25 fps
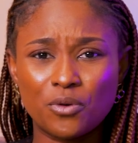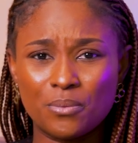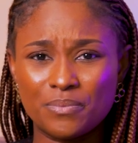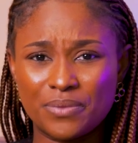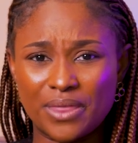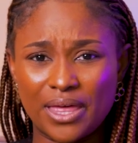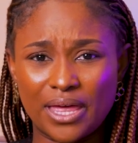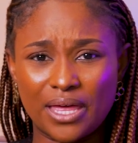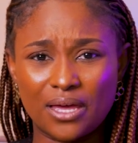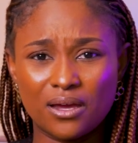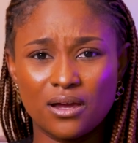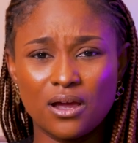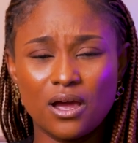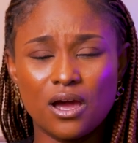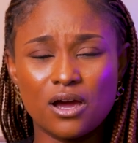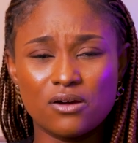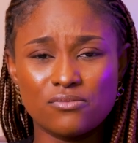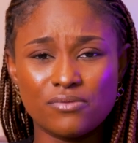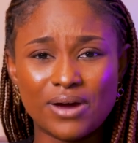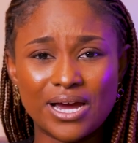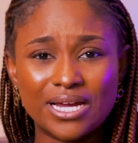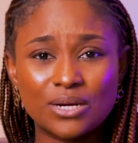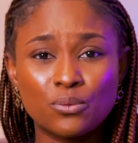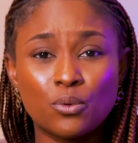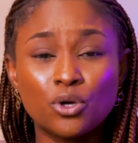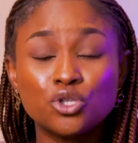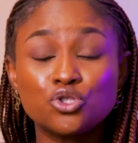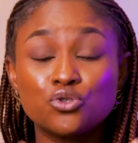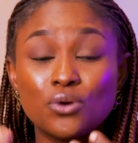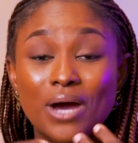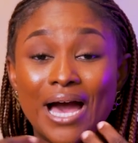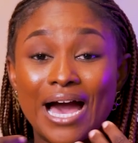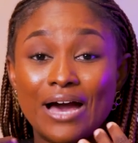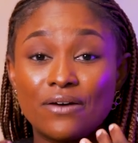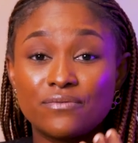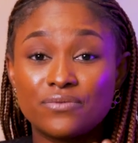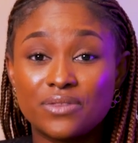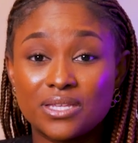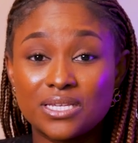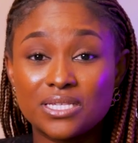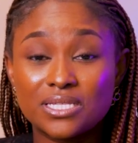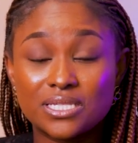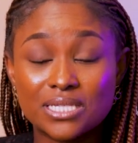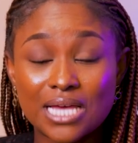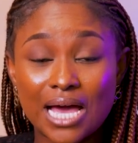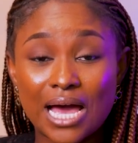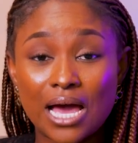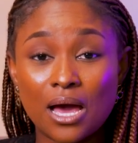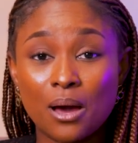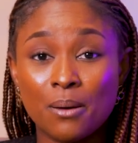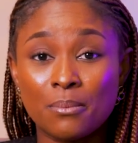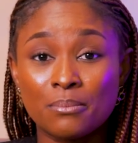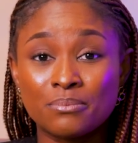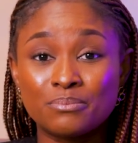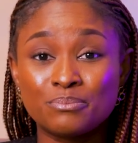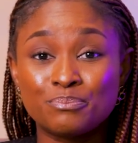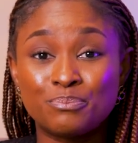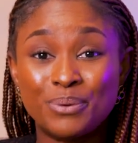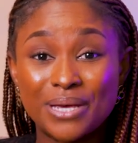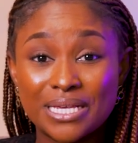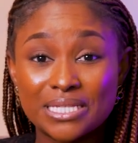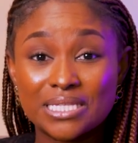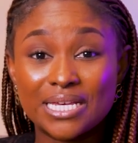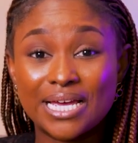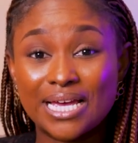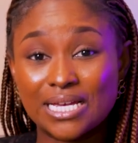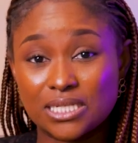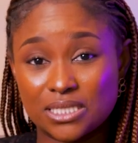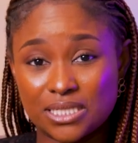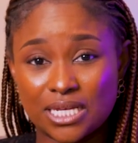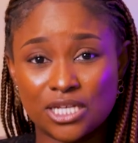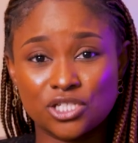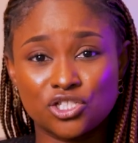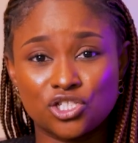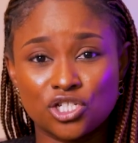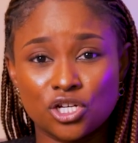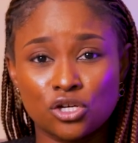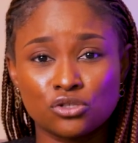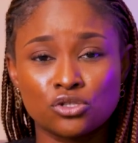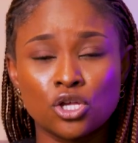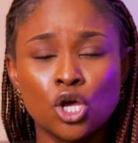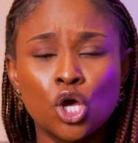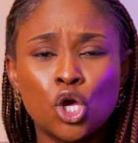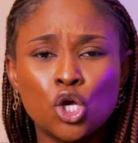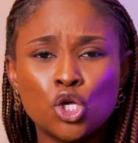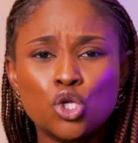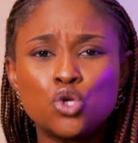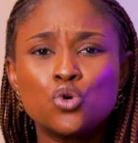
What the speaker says: from there. Right, once you have these basic essentials,